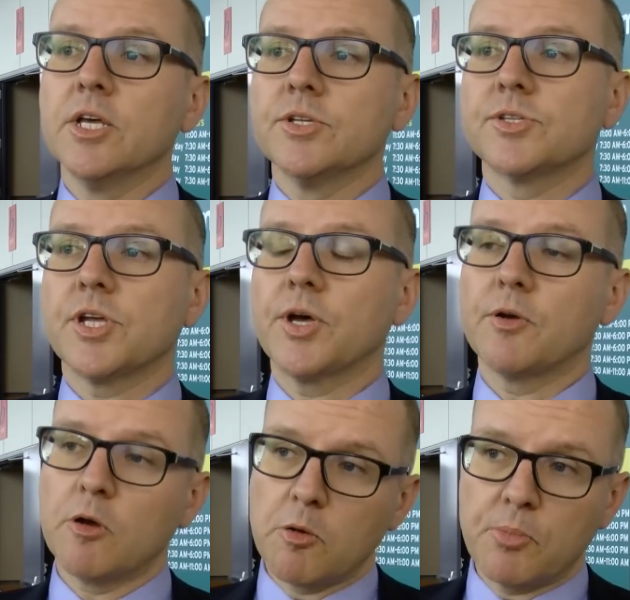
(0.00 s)

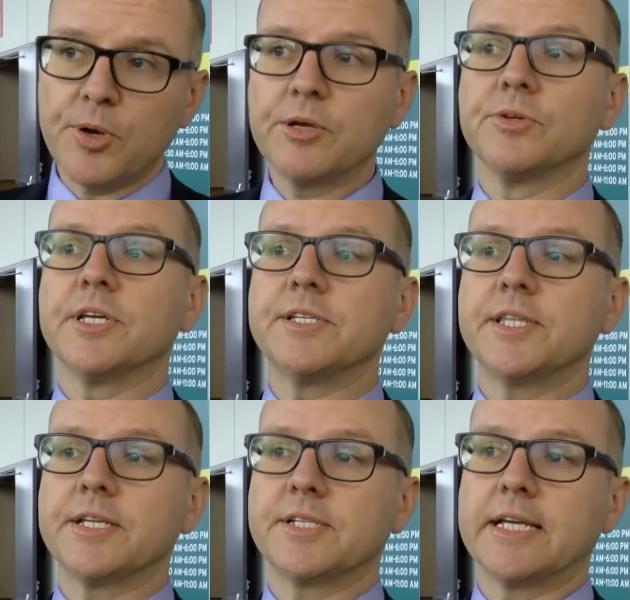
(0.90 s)
So putting all these
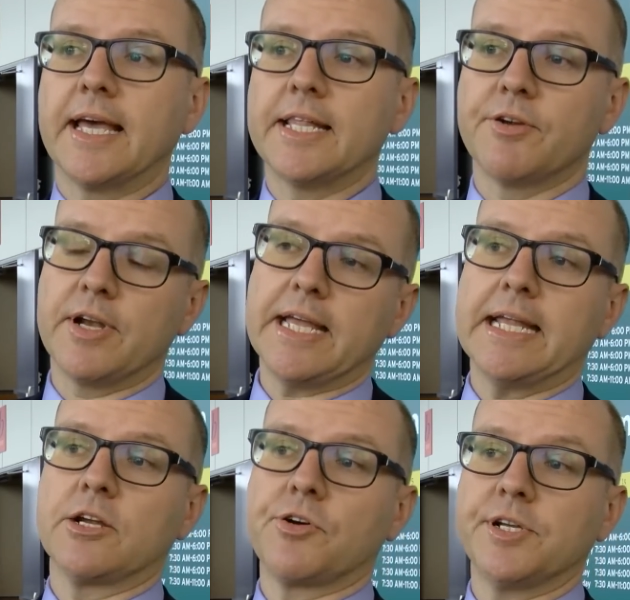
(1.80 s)
things together, it
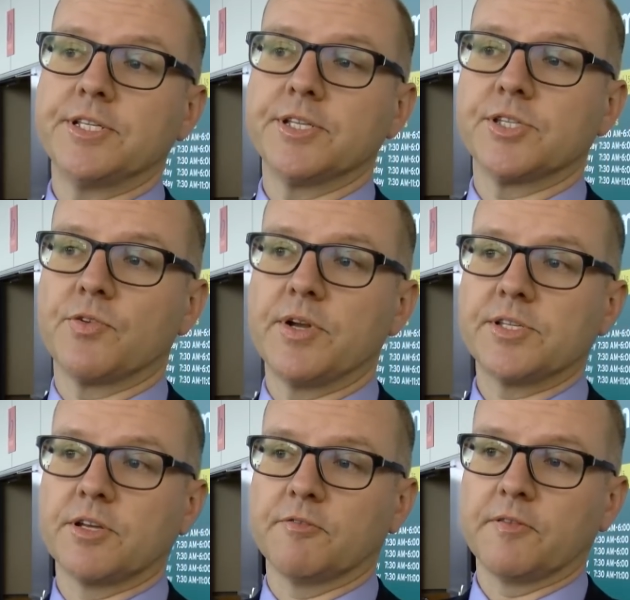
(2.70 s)
increases the
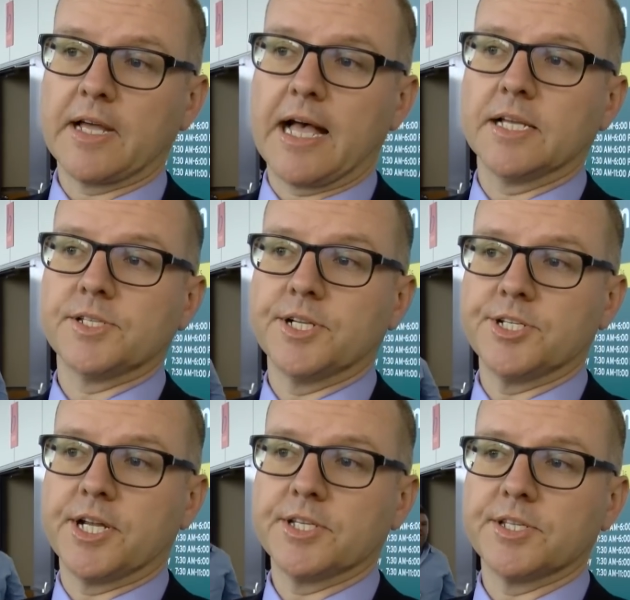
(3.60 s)
risk of
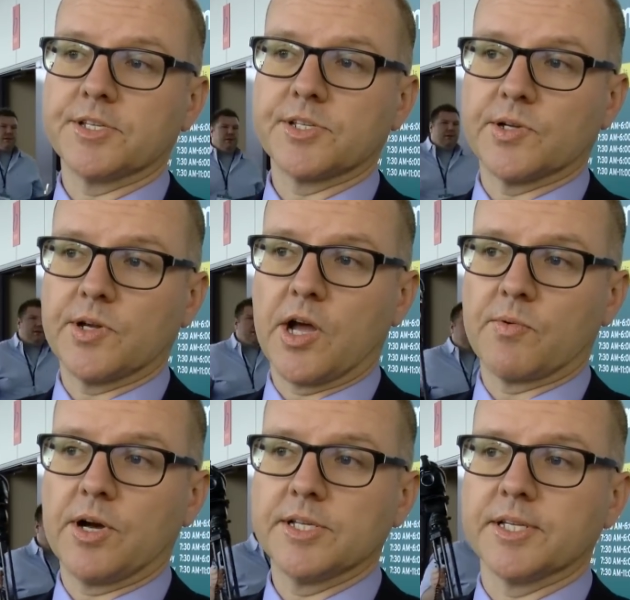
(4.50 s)
carcinogenesis
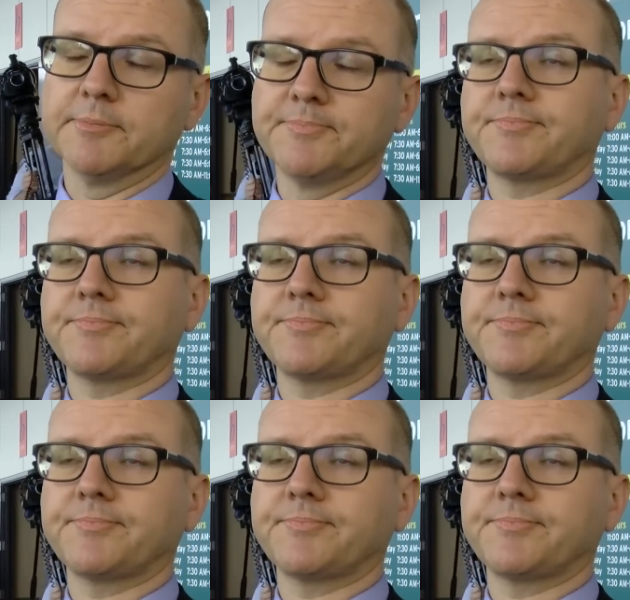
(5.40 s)
arising.